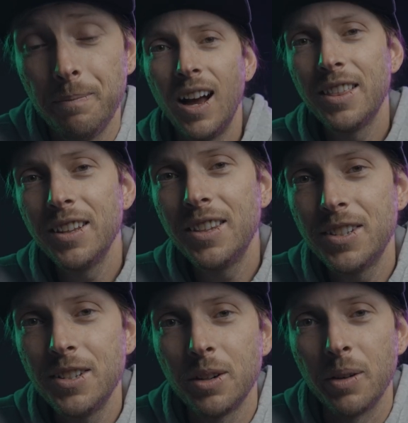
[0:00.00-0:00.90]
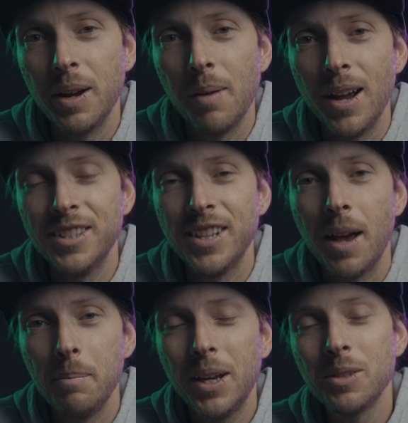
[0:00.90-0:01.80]
I think this is a great
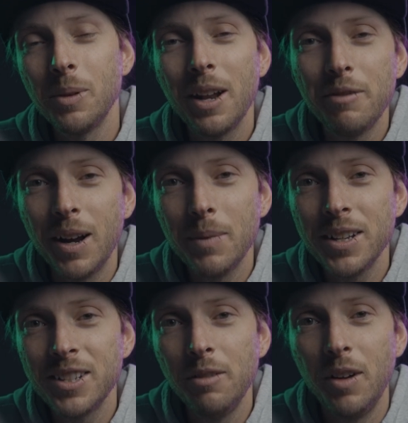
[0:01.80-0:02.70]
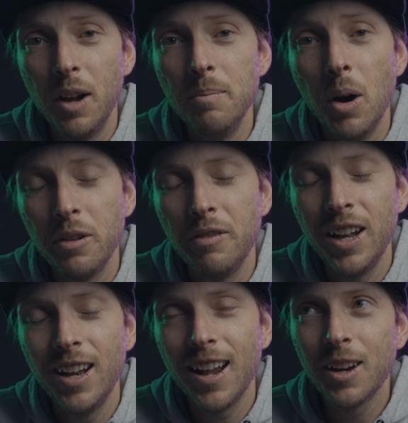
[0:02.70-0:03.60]
mindset because when I find myself
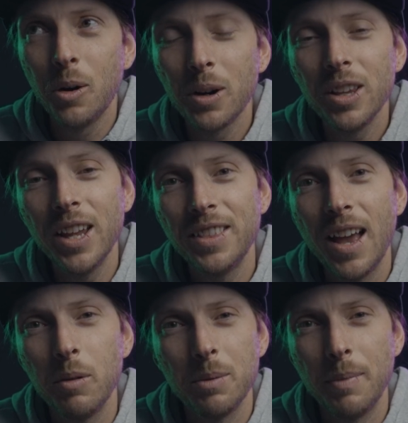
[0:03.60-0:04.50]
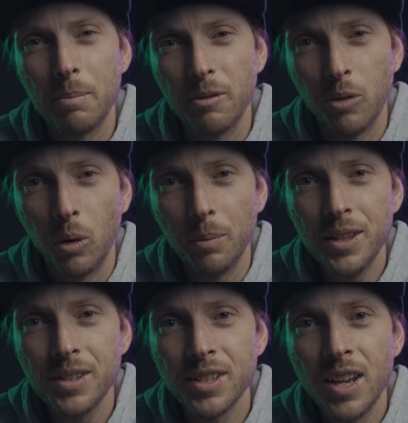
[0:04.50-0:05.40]
unmotivated, I correlate that with my
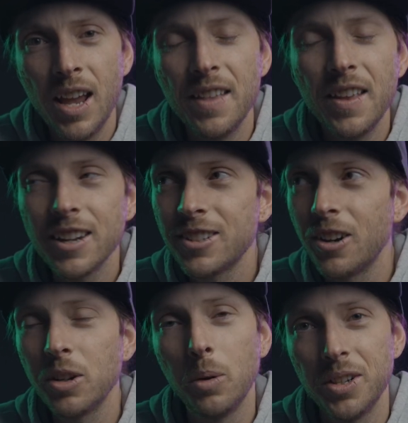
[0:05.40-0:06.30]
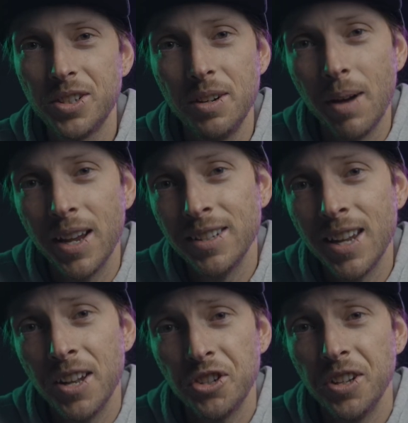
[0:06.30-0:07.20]
performance, and then I start to question my
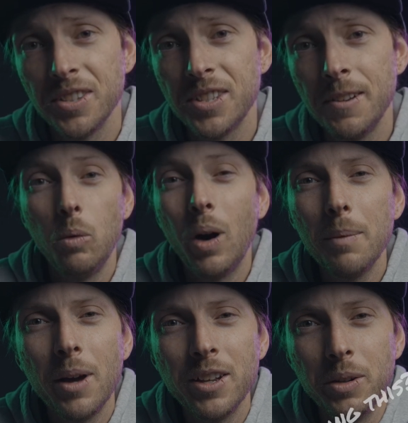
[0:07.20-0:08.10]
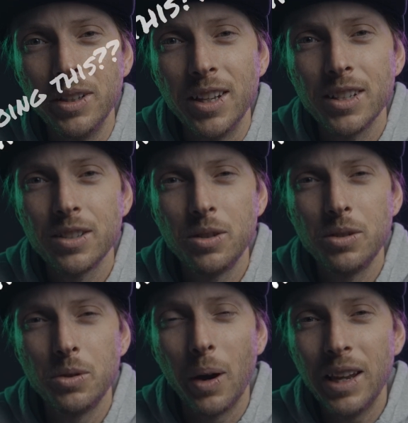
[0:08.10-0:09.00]
intentions. Why am I doing this?
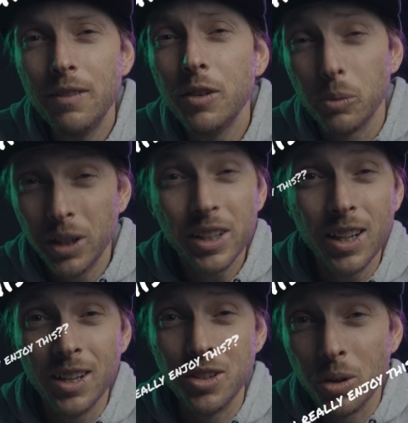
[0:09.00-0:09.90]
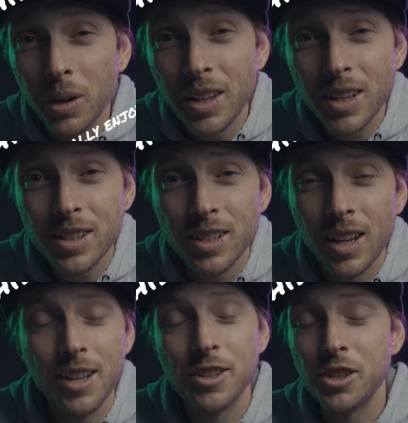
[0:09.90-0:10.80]
Do I even really enjoy this?
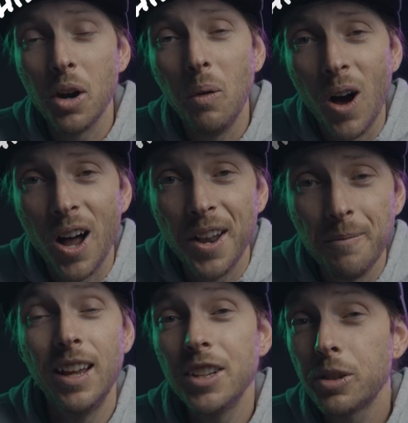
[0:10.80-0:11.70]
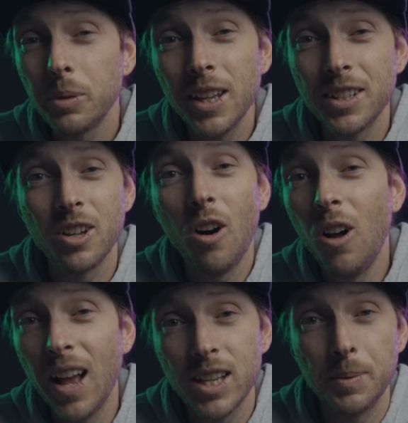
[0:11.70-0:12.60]
And so on. And this relates to
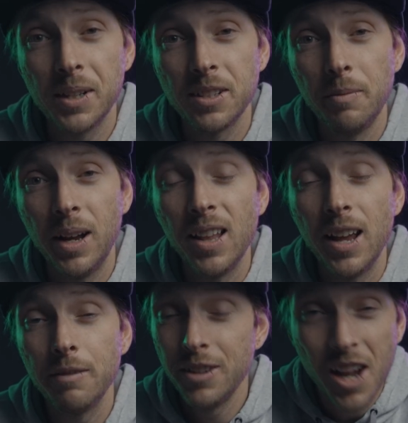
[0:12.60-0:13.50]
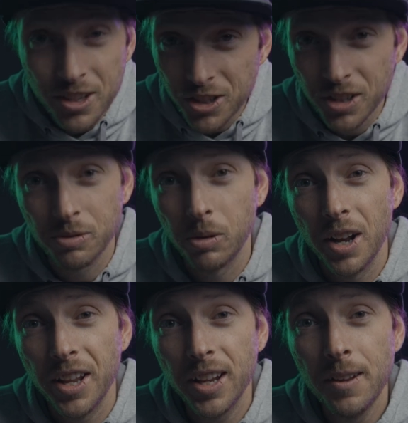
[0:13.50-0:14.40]
all aspects of my life, not just
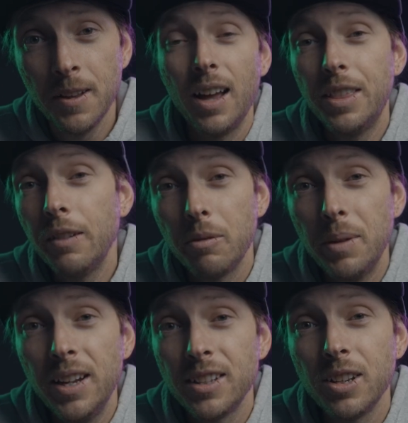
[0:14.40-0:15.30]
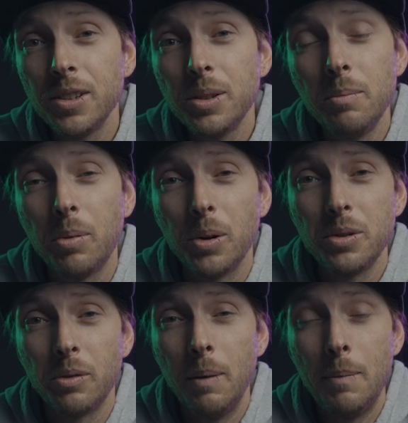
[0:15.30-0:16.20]
running. I think for me, it's also
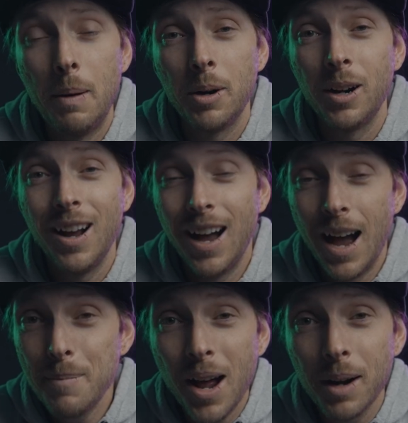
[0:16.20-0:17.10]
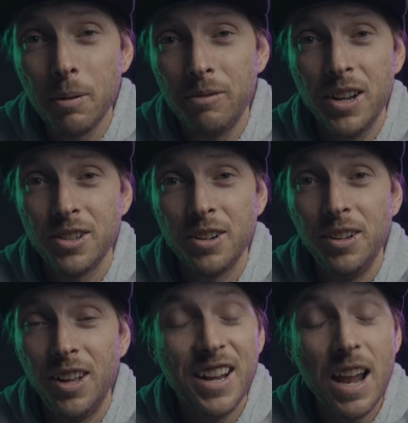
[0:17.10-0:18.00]
important to remember I'm not a
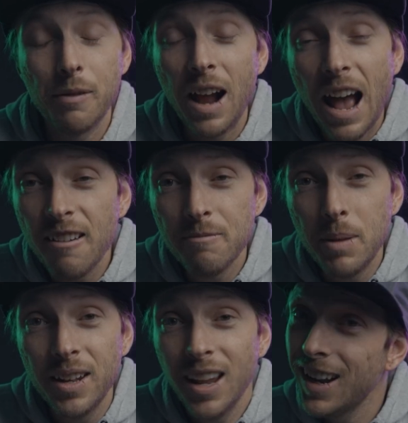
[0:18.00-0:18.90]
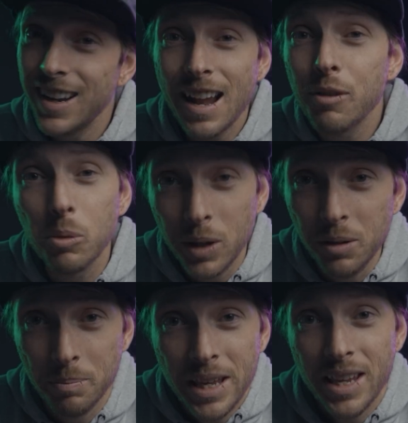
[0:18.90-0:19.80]
professional. I never have been, and I never
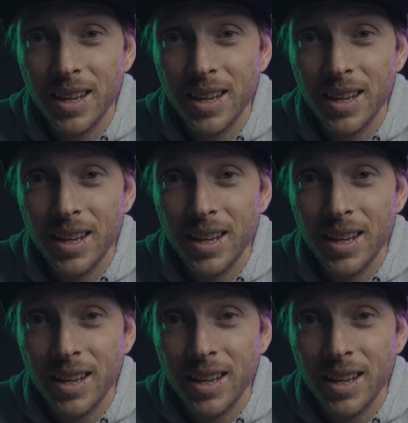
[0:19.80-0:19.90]
will be.